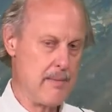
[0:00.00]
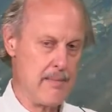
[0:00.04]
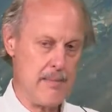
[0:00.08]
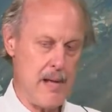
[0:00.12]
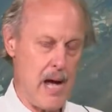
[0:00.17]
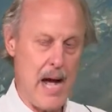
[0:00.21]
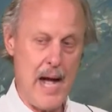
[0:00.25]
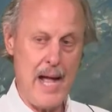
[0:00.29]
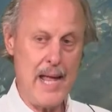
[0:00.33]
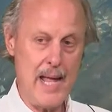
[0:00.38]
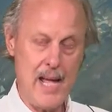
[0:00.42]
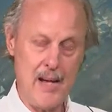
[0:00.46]

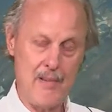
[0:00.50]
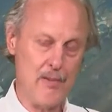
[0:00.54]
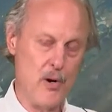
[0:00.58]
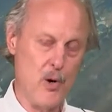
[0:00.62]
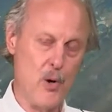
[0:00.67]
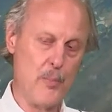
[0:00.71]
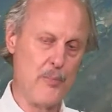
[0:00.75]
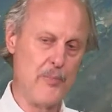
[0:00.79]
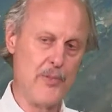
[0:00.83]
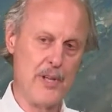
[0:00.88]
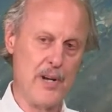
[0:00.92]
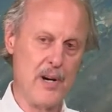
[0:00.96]
I have
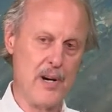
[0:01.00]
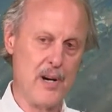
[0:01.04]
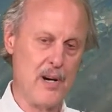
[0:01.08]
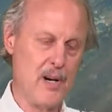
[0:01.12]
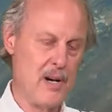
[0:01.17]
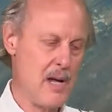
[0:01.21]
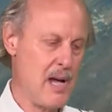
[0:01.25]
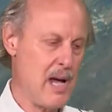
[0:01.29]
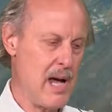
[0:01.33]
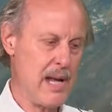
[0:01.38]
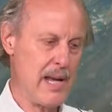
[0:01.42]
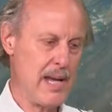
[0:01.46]
hope
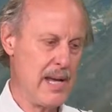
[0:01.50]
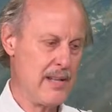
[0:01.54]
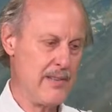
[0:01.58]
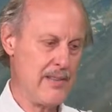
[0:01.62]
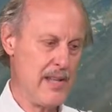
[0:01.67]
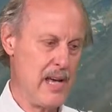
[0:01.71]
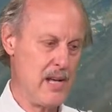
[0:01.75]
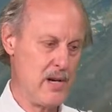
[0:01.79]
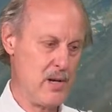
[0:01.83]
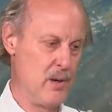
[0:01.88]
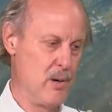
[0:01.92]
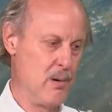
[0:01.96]
there. I get
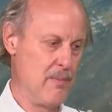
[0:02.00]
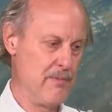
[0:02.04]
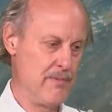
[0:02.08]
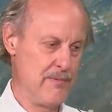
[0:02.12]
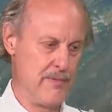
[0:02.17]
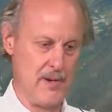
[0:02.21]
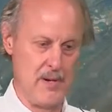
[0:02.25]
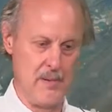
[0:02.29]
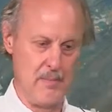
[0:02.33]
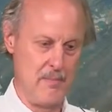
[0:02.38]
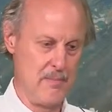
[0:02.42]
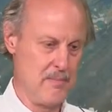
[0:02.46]
that hope
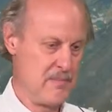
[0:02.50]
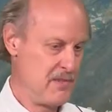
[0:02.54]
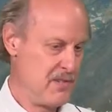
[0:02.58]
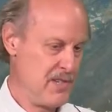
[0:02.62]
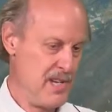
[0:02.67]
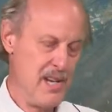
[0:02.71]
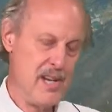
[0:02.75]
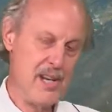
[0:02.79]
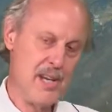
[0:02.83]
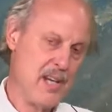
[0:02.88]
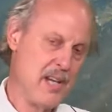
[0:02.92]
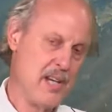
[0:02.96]
from
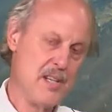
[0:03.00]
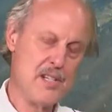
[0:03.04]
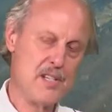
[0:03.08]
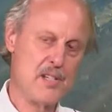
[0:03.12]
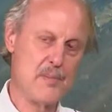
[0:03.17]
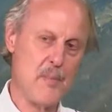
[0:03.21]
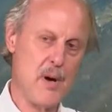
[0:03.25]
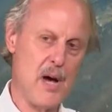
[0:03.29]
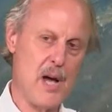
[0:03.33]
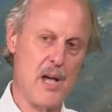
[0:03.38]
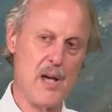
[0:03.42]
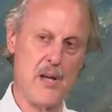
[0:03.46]
seeing kids
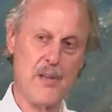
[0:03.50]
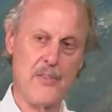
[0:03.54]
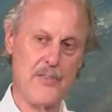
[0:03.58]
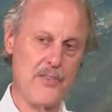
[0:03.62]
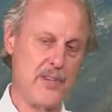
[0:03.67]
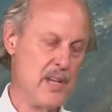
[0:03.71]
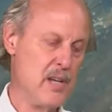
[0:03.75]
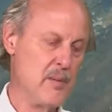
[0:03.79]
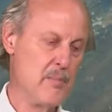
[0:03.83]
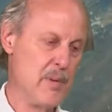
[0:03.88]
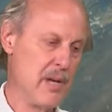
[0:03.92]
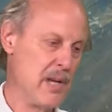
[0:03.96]
smile,
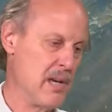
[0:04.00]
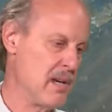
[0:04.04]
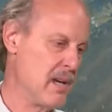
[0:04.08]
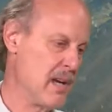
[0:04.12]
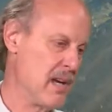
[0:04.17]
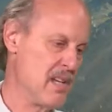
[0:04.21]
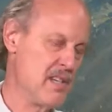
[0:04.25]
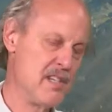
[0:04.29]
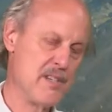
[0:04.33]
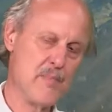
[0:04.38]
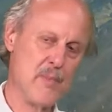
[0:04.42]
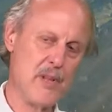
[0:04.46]
seeing
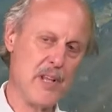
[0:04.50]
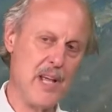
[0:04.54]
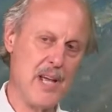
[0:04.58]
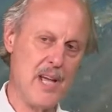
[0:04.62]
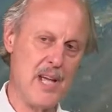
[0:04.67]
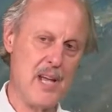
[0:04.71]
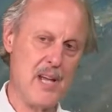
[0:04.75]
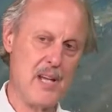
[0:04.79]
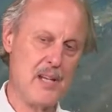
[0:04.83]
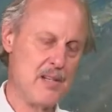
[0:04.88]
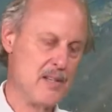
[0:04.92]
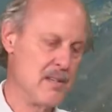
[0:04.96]
kids
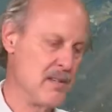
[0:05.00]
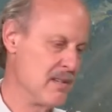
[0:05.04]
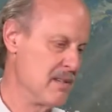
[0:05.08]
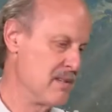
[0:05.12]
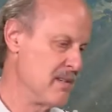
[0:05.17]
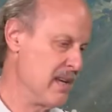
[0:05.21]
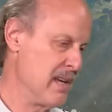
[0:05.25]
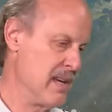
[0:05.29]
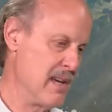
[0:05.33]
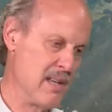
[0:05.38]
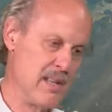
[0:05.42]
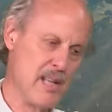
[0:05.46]
play,
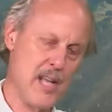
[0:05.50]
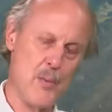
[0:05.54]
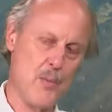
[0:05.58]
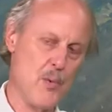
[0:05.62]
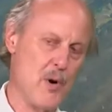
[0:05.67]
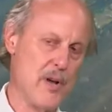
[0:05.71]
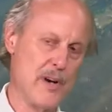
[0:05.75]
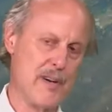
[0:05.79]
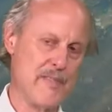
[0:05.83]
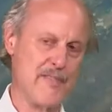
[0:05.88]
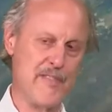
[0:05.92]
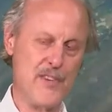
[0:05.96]
saying they
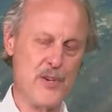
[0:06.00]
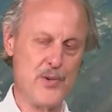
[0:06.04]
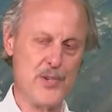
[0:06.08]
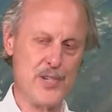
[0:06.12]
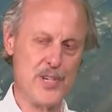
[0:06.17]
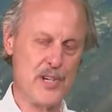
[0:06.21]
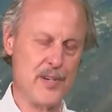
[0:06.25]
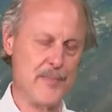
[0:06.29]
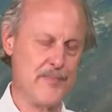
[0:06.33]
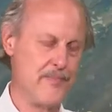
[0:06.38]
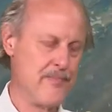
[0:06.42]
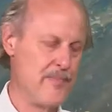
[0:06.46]
want a
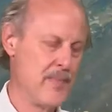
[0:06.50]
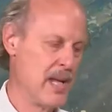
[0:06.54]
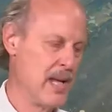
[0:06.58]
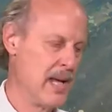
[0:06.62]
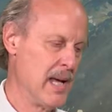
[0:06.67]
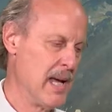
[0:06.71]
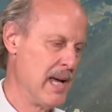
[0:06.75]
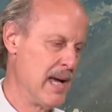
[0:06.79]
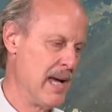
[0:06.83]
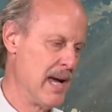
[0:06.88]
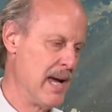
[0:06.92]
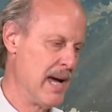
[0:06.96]
future.
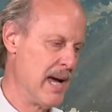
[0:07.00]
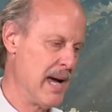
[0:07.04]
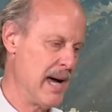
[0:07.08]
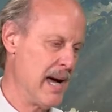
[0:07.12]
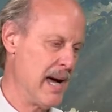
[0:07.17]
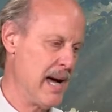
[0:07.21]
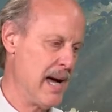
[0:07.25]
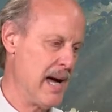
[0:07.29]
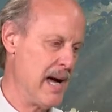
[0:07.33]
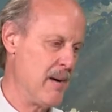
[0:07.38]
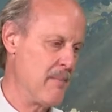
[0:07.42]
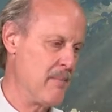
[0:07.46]

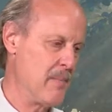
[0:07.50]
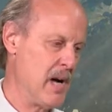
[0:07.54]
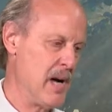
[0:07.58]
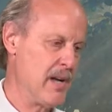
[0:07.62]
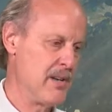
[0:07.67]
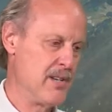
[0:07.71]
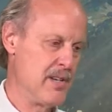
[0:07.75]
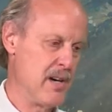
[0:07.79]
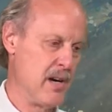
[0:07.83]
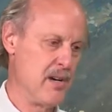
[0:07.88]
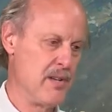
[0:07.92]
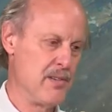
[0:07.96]

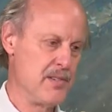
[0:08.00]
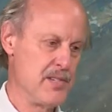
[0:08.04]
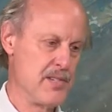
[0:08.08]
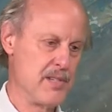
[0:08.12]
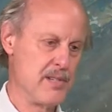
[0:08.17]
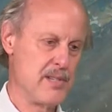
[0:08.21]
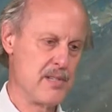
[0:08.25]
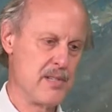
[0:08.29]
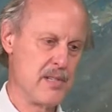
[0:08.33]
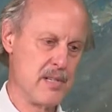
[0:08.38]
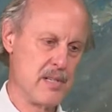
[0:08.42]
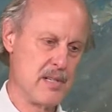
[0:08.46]

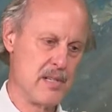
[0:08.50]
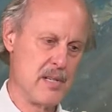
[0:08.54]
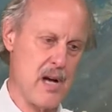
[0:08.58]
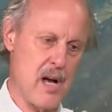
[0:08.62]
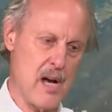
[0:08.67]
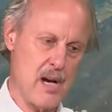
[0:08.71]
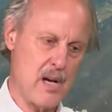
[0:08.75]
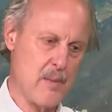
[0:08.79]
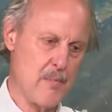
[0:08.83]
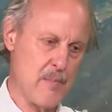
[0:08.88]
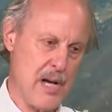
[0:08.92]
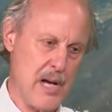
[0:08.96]
Adults
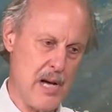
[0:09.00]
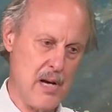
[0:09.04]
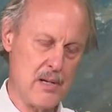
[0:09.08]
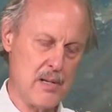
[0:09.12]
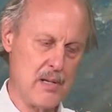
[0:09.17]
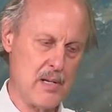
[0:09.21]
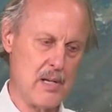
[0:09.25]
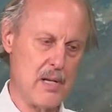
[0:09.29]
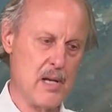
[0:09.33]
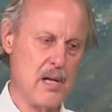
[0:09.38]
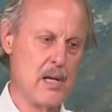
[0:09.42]
talk about